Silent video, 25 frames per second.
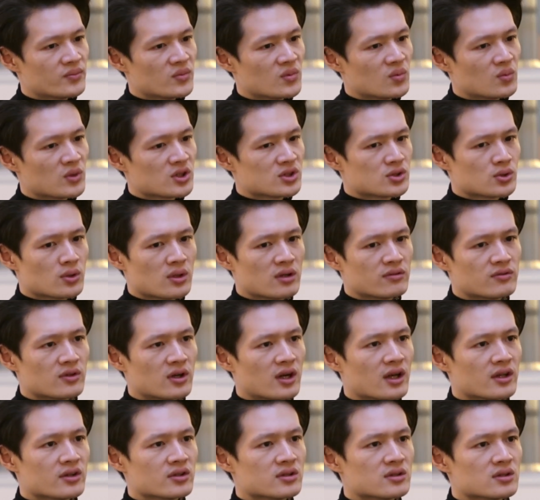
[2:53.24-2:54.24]
whatsoever,
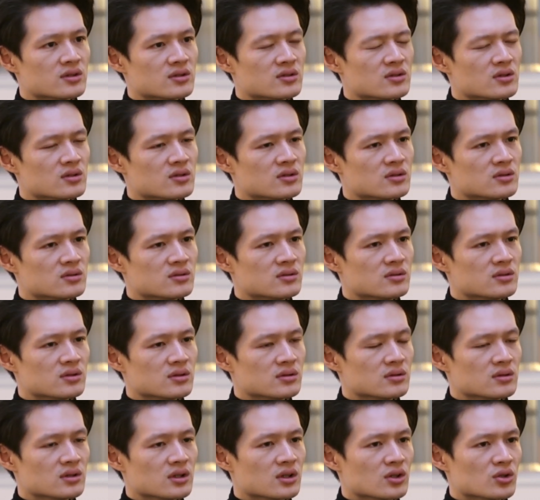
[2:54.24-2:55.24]
and
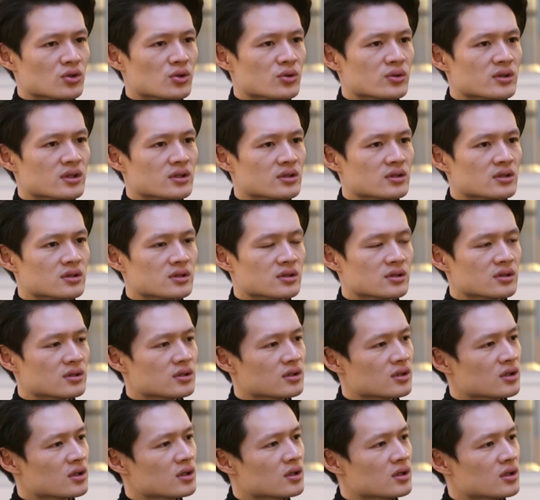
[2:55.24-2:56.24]
including the
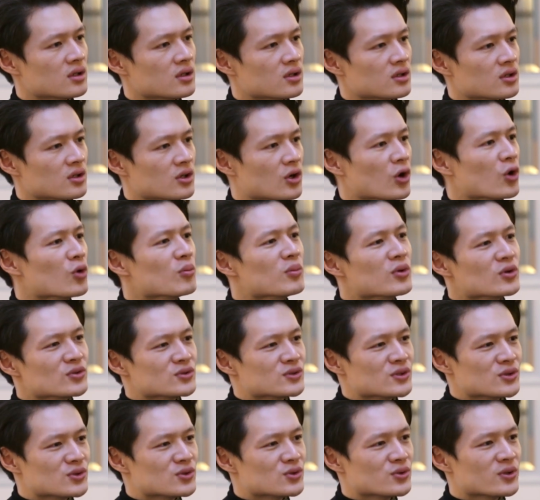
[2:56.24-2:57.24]
global
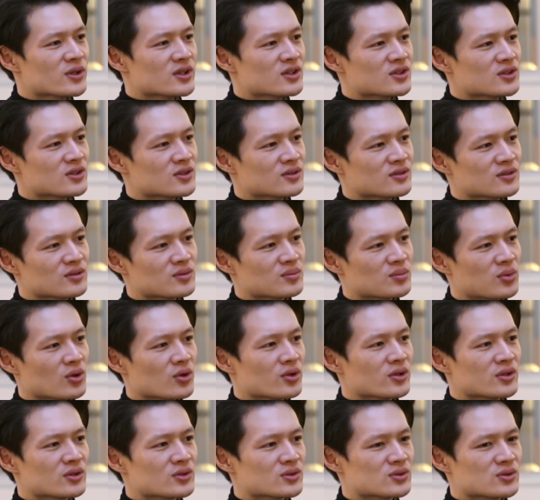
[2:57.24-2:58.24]
situation,
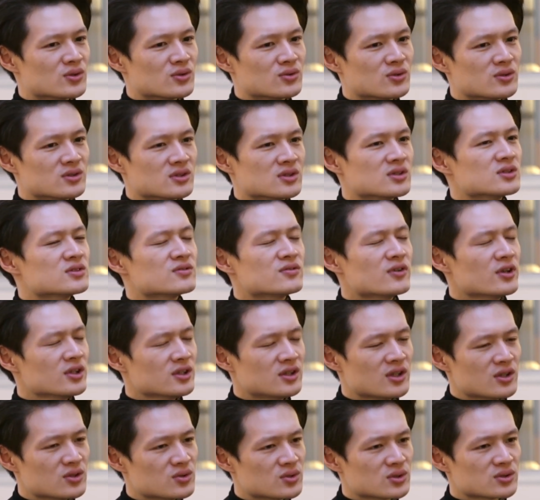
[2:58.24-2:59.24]
political situation. It's very
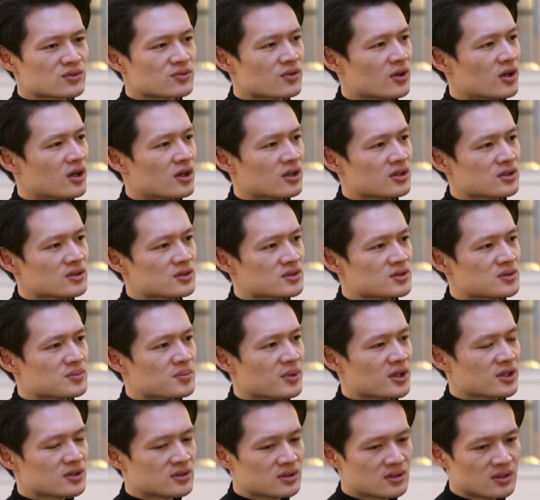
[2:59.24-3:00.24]
dangerous for artists,
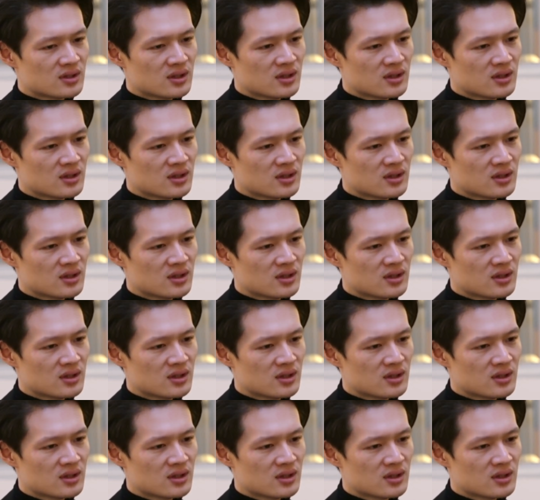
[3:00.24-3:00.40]
but